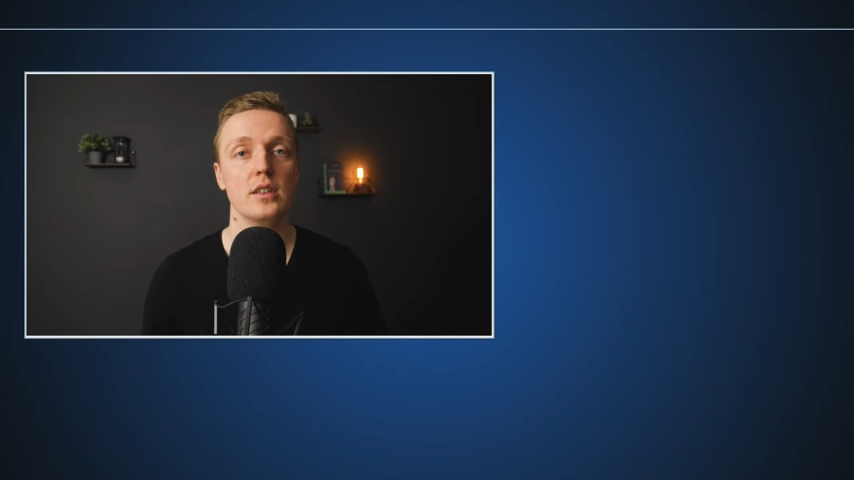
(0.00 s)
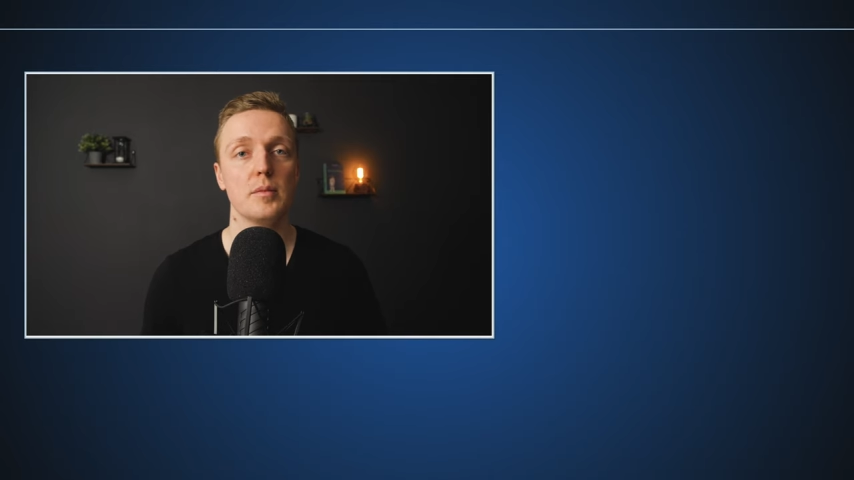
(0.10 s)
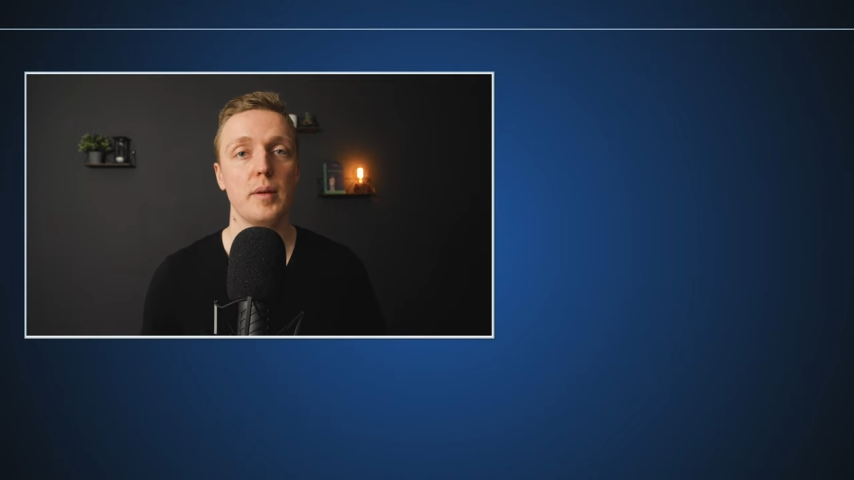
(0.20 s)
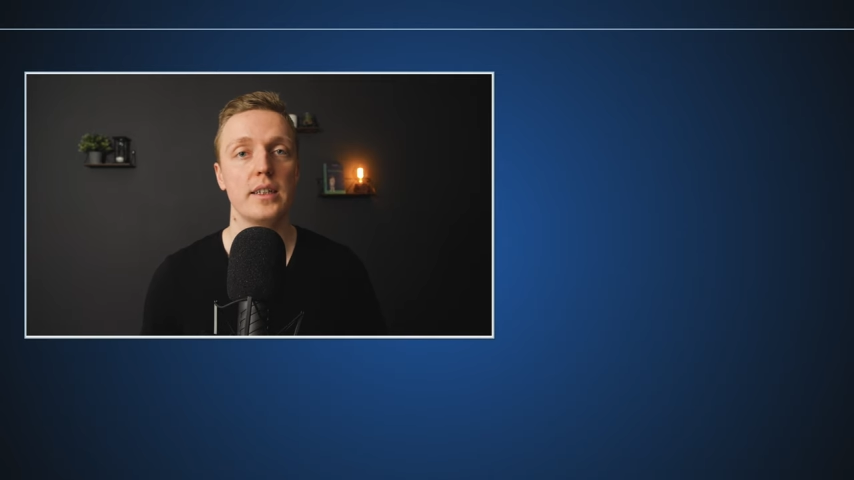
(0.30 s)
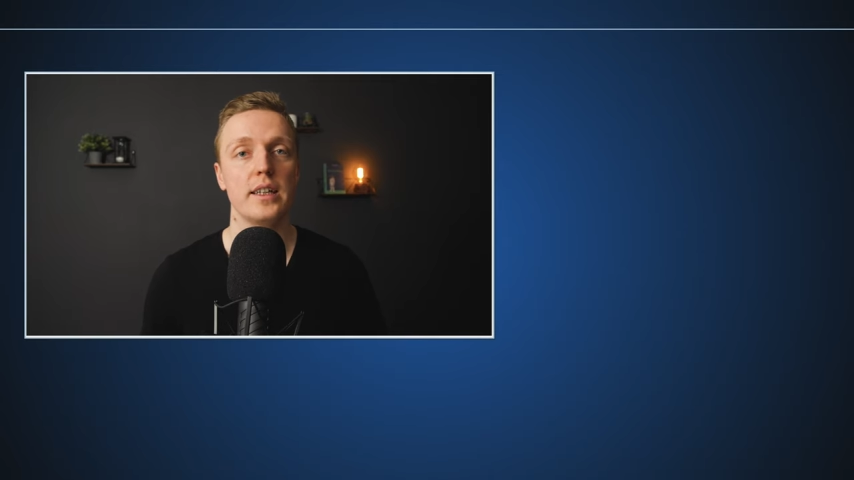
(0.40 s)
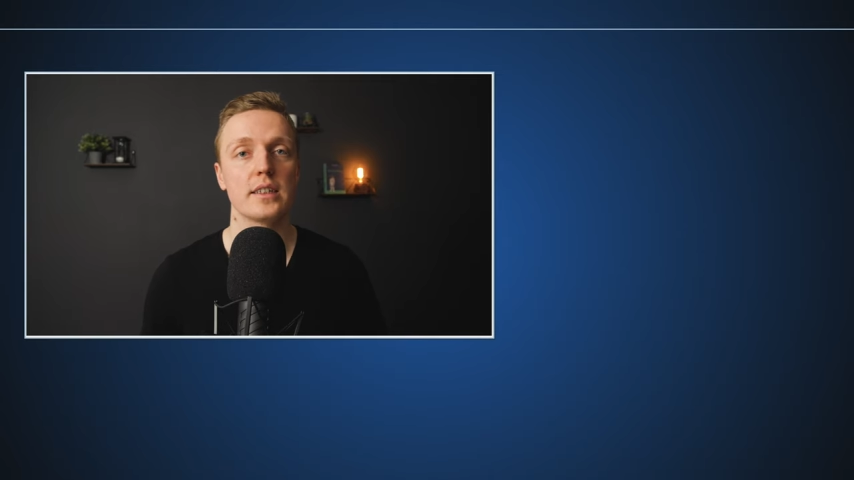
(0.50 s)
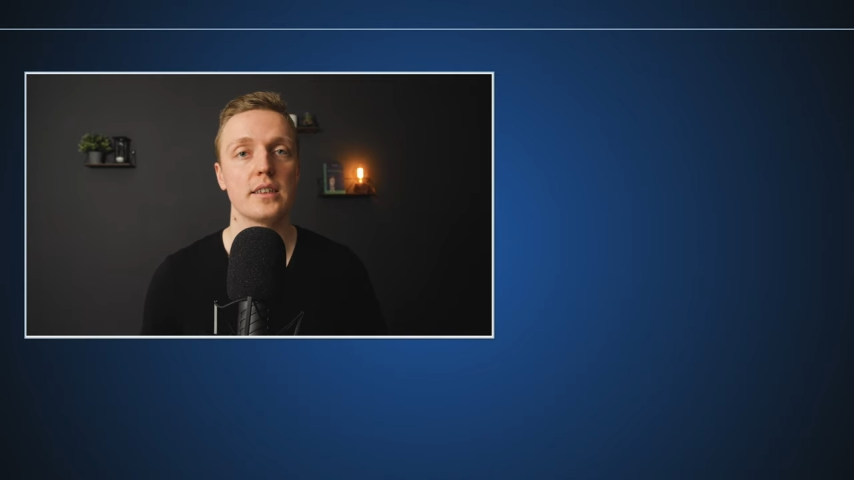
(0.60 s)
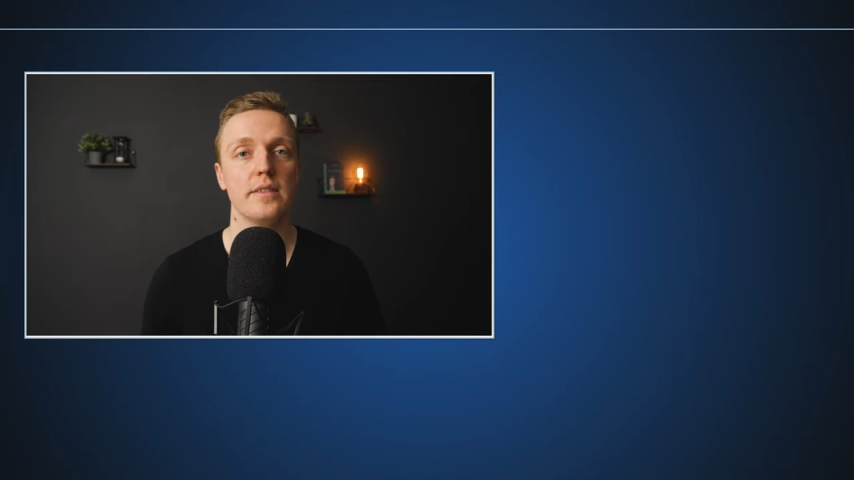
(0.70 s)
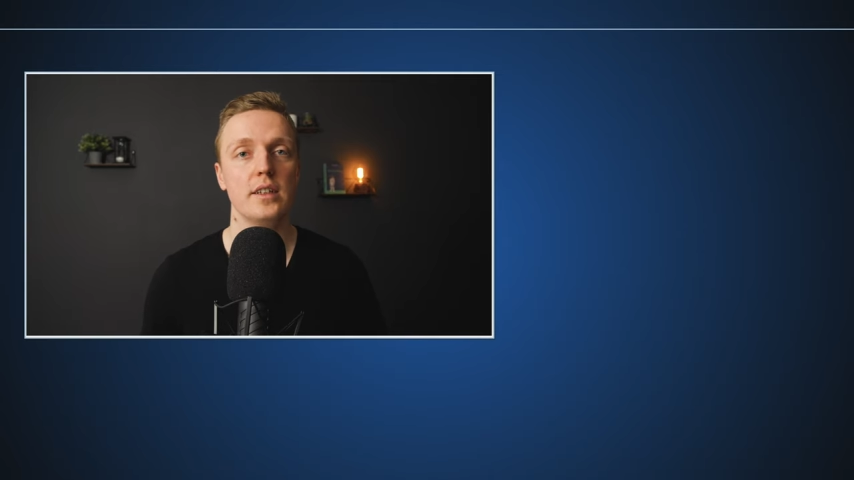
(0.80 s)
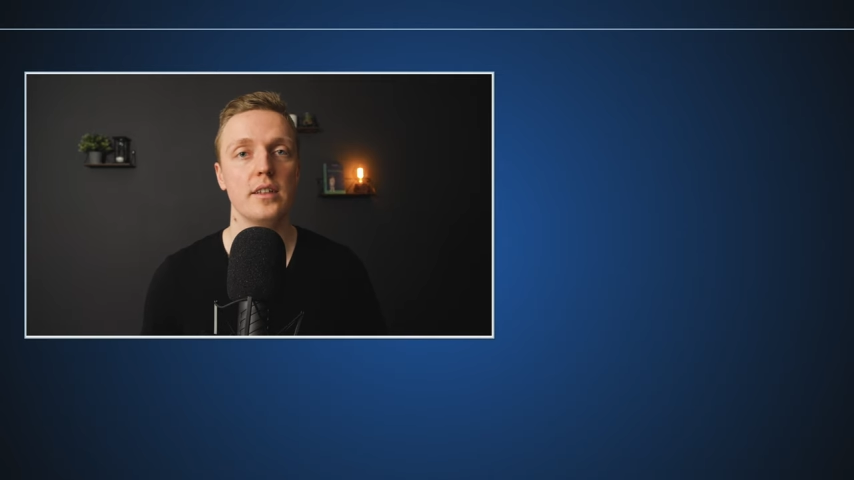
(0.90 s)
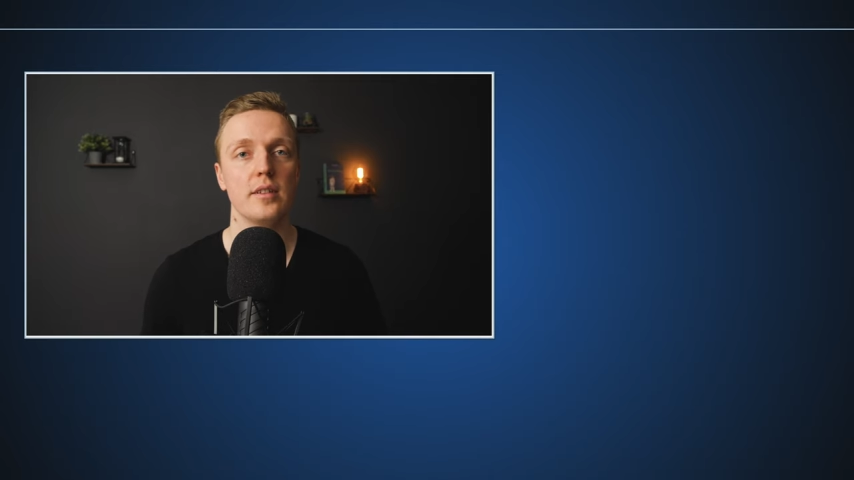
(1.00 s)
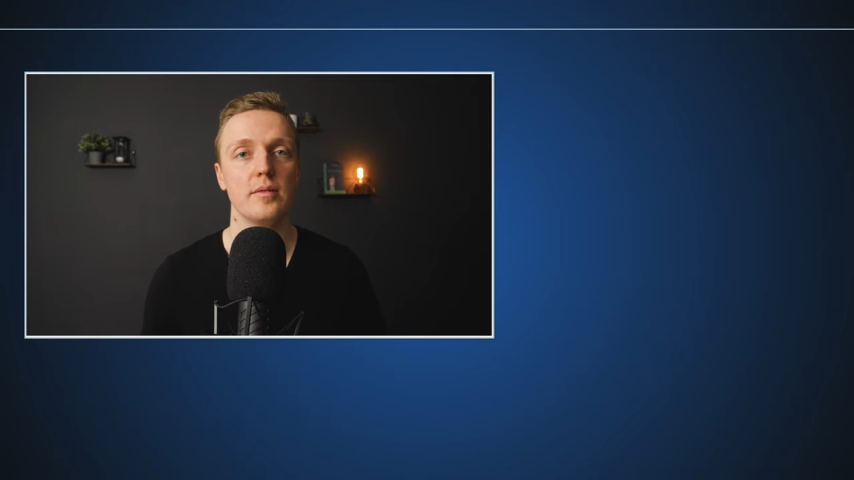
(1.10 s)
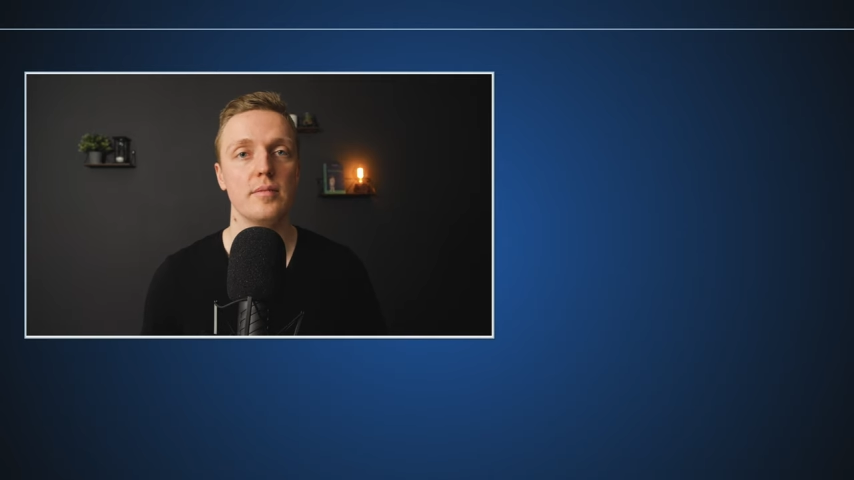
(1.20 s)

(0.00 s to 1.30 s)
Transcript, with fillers: in my next video.